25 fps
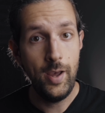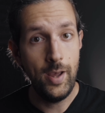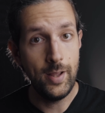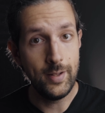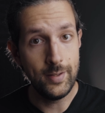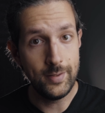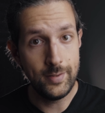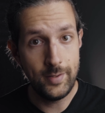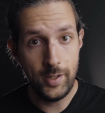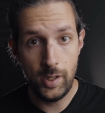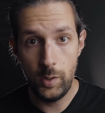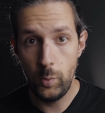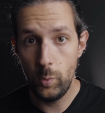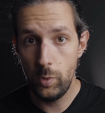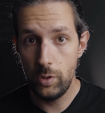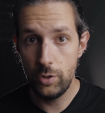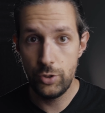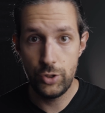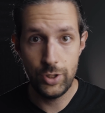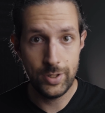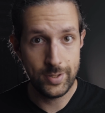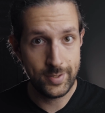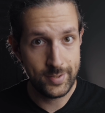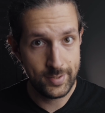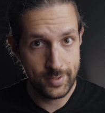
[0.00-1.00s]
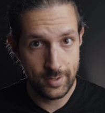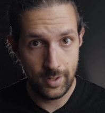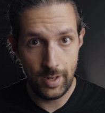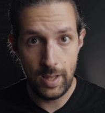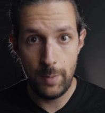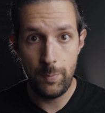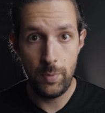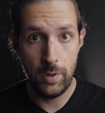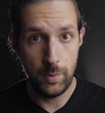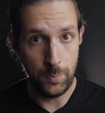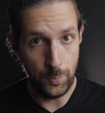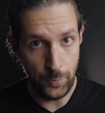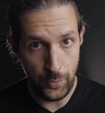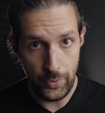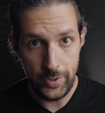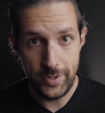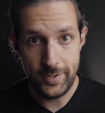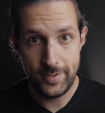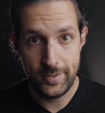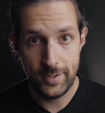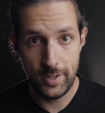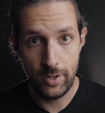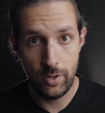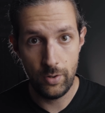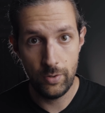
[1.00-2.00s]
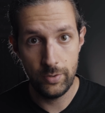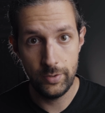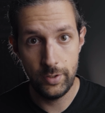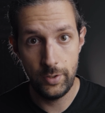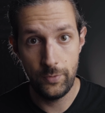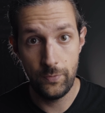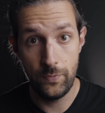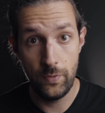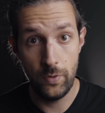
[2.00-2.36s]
and they will just slap a preset on that